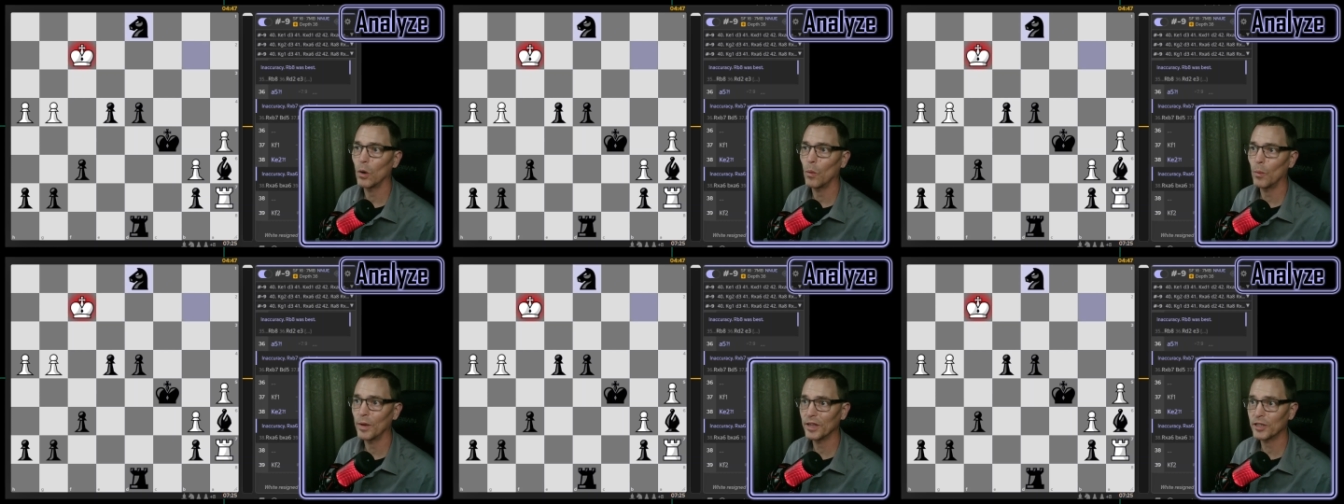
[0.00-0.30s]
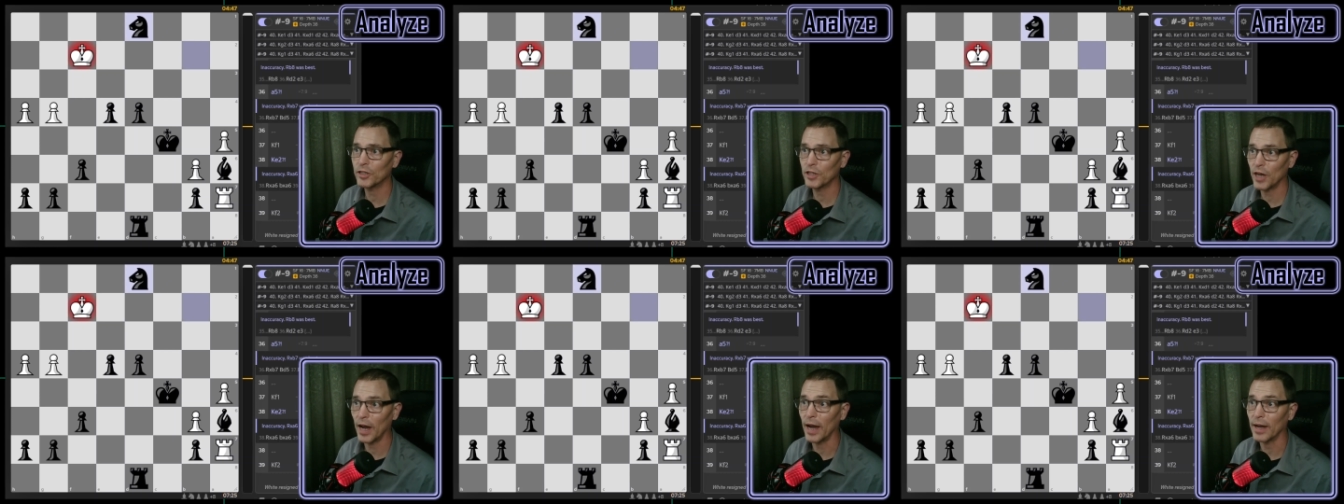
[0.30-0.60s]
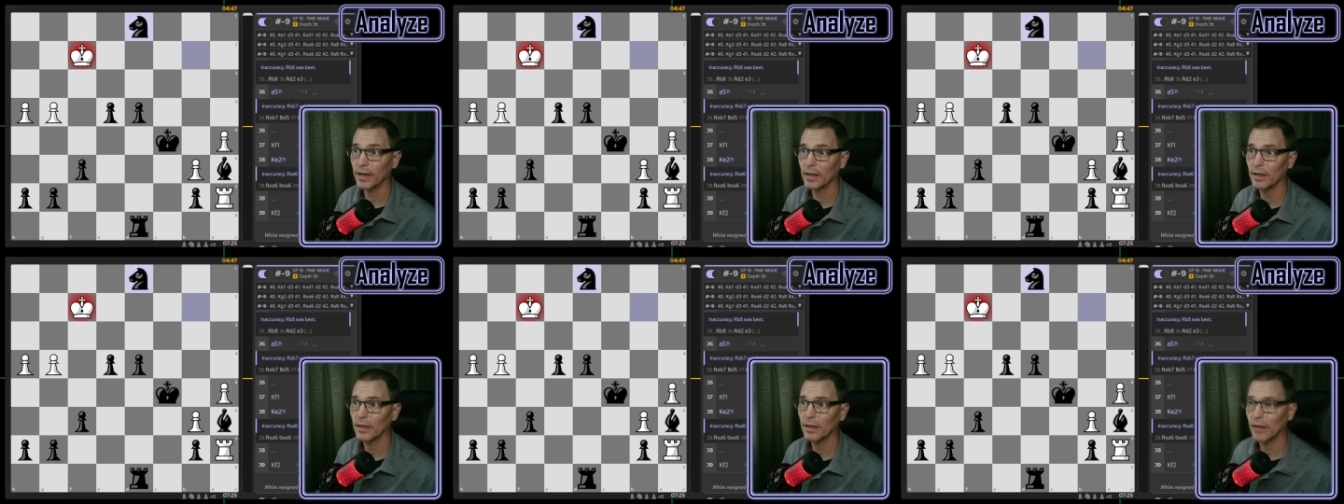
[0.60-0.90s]
with
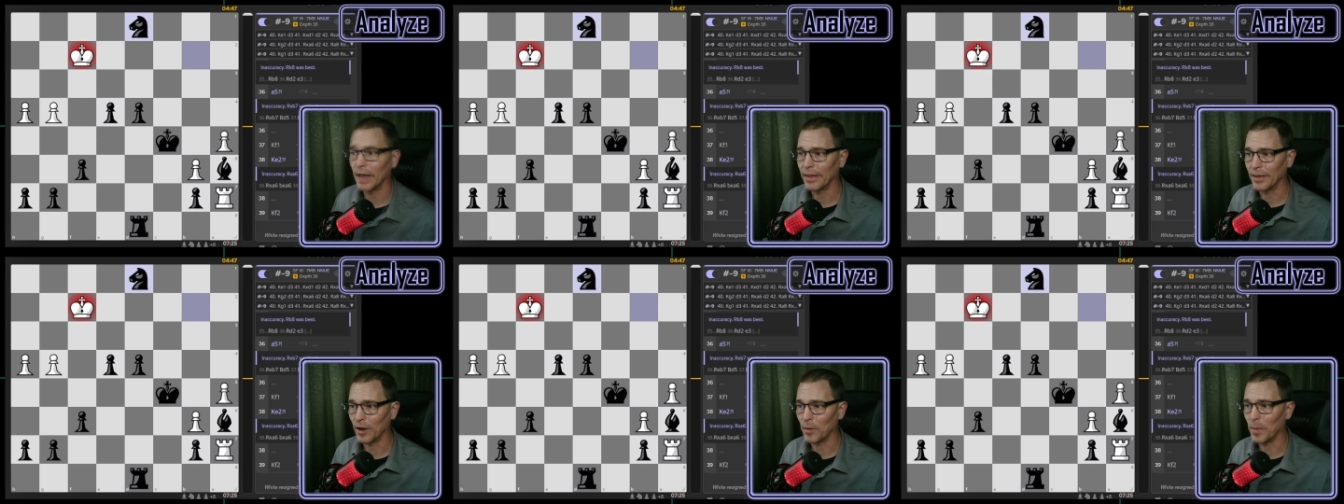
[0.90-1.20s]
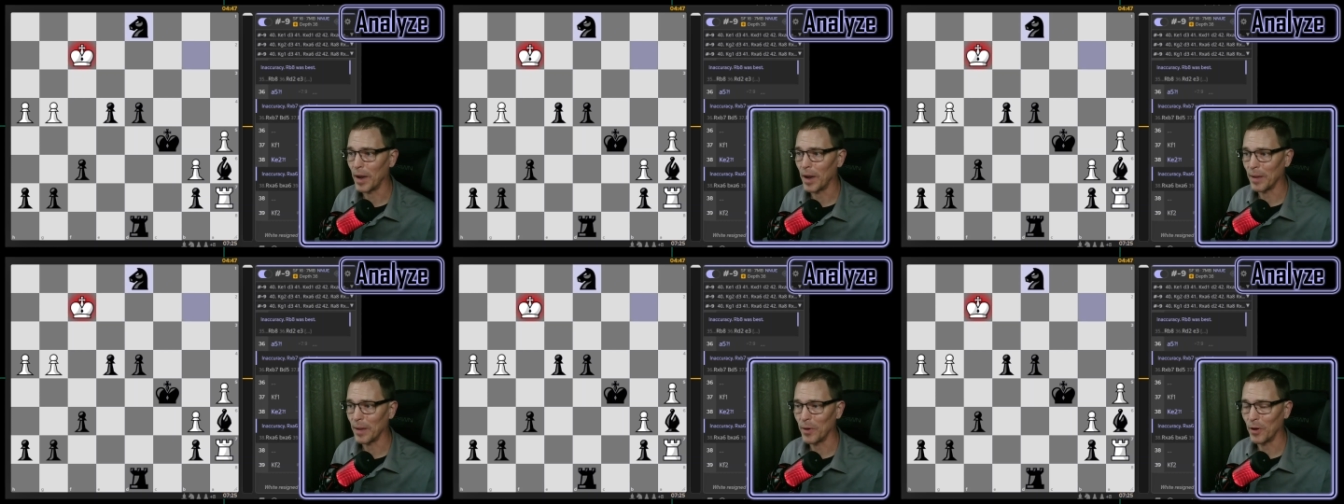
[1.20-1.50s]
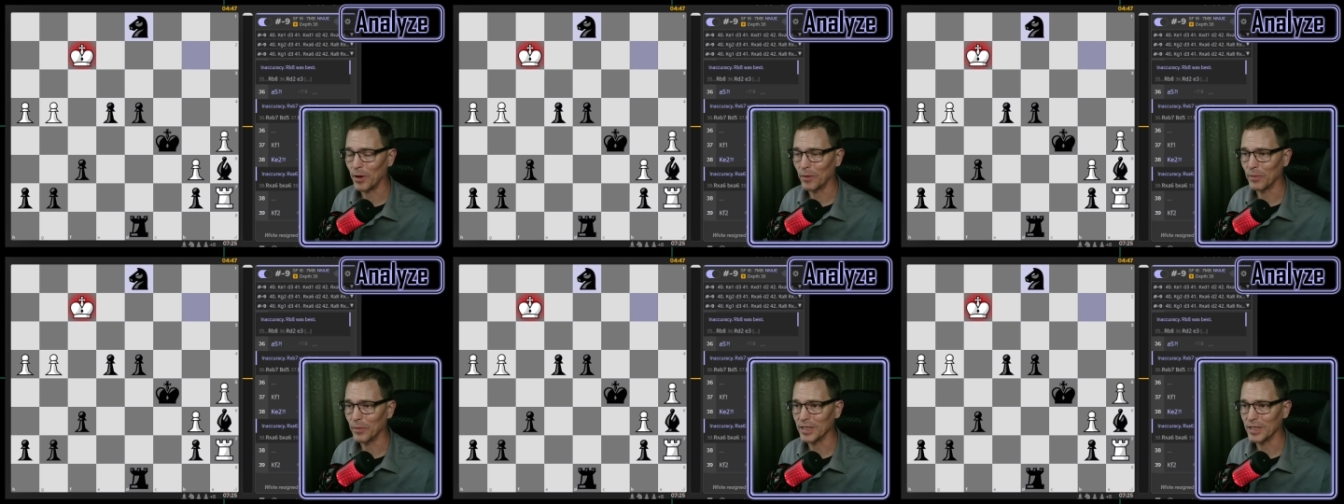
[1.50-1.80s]
check. And there my
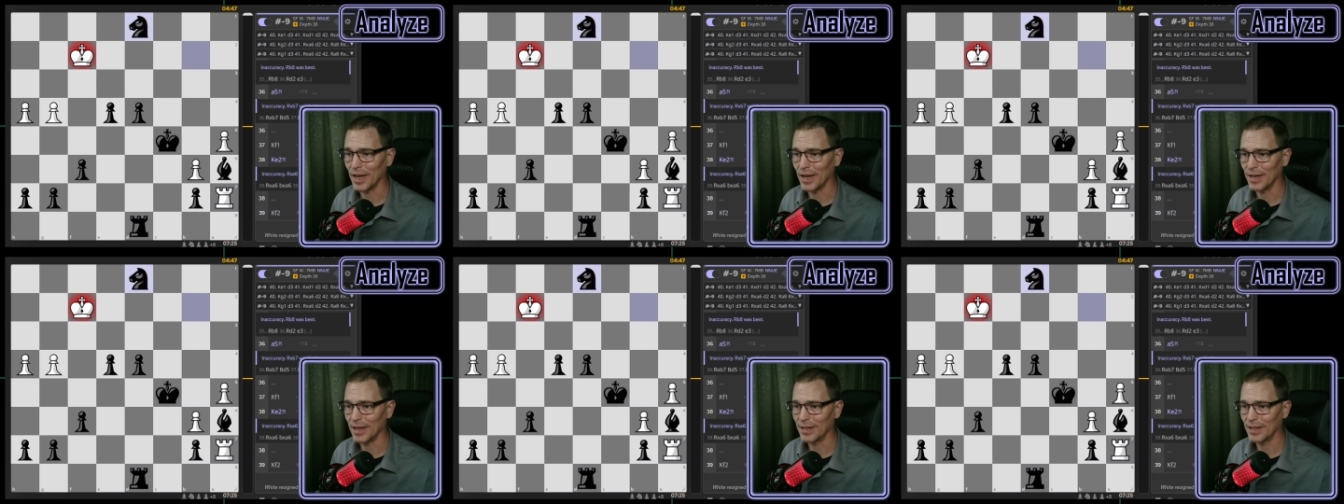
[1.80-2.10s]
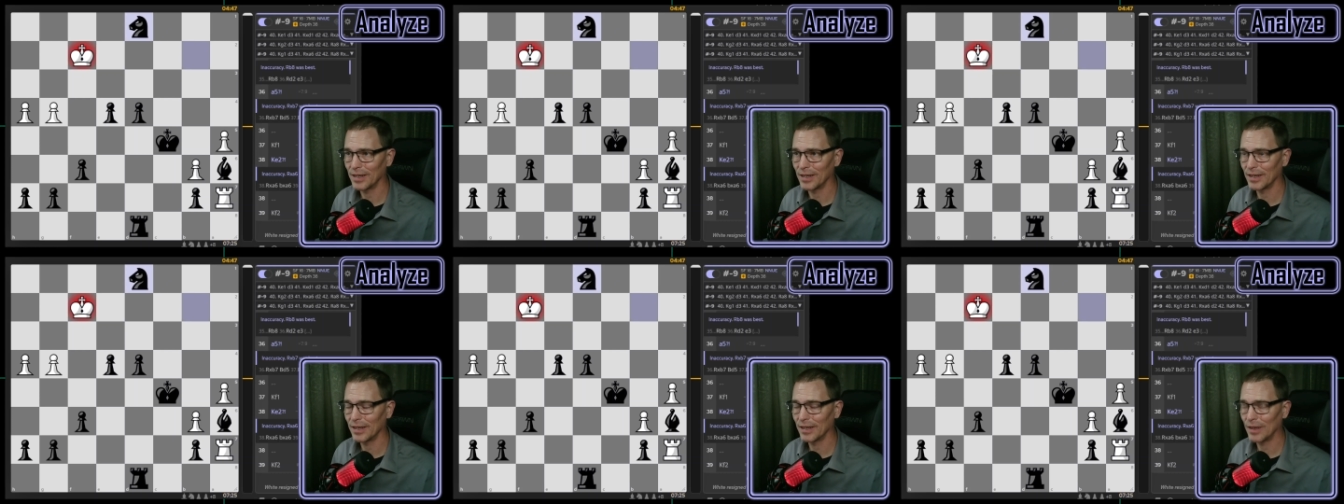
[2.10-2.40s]
opponent resigned.